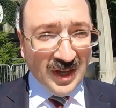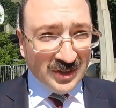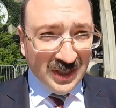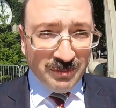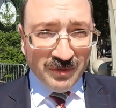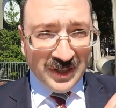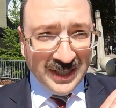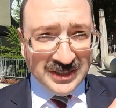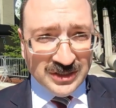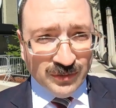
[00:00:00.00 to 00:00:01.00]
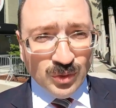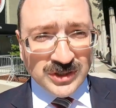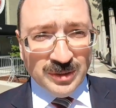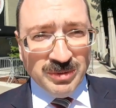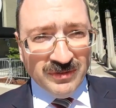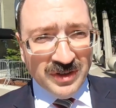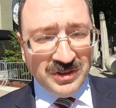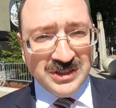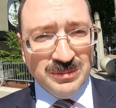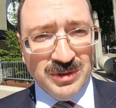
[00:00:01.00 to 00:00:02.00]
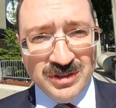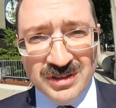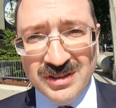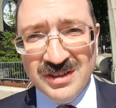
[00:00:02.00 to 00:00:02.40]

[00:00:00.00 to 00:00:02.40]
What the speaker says: Now, some of the cases, of course, can be very similar,